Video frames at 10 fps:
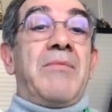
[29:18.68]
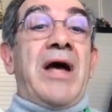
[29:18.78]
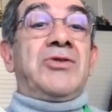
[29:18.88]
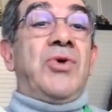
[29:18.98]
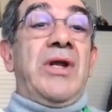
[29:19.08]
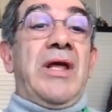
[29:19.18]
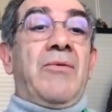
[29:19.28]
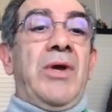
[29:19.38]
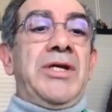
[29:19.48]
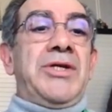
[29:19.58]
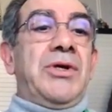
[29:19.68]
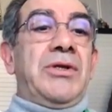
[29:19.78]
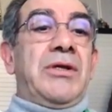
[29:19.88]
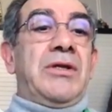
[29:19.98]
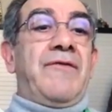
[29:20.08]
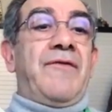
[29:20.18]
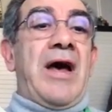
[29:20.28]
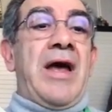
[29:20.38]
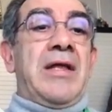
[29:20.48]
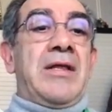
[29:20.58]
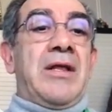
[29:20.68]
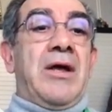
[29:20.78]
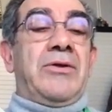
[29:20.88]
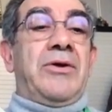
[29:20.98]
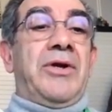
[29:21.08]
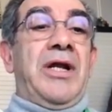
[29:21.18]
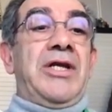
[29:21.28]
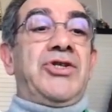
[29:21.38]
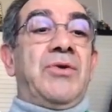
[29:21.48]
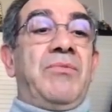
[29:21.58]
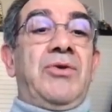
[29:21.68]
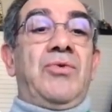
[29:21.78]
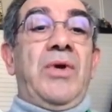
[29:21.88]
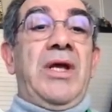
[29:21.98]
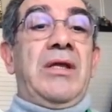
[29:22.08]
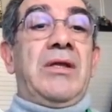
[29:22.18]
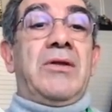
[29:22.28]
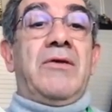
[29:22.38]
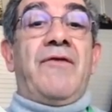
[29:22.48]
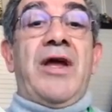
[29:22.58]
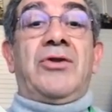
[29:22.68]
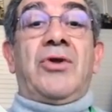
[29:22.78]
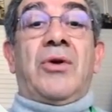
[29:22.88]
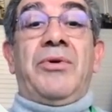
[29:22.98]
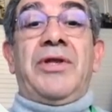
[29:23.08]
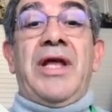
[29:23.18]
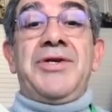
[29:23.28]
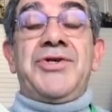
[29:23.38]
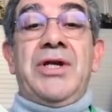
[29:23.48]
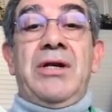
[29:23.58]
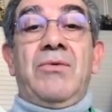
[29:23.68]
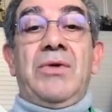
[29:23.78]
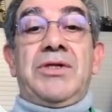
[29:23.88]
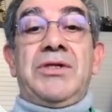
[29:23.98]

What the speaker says: The Maxwell equation defines the relation between the vector potential,